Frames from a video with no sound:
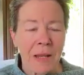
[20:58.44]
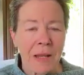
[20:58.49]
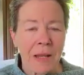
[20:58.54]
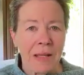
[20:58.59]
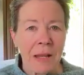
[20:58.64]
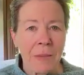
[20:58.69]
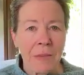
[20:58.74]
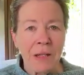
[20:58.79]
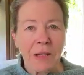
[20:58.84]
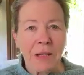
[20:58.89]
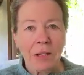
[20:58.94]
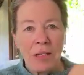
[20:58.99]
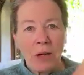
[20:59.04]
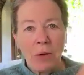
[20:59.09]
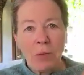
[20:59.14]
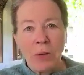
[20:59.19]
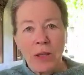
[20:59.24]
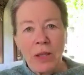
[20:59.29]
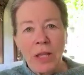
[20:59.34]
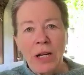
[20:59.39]
Let me look
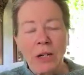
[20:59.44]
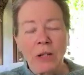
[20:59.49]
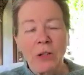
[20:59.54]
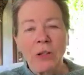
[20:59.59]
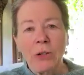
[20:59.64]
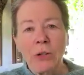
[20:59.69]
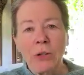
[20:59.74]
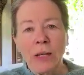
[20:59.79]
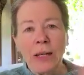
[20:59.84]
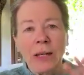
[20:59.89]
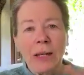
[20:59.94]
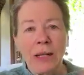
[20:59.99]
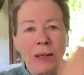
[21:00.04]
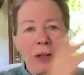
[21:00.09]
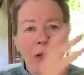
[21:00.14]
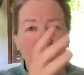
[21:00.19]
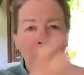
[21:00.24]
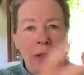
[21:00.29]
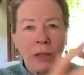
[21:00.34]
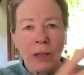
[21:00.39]
at what they're doing
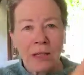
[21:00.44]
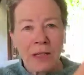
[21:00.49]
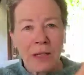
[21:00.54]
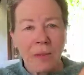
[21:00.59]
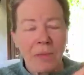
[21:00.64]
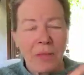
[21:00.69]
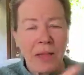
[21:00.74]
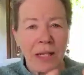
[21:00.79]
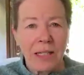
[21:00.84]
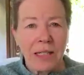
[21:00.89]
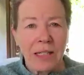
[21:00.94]
and do it something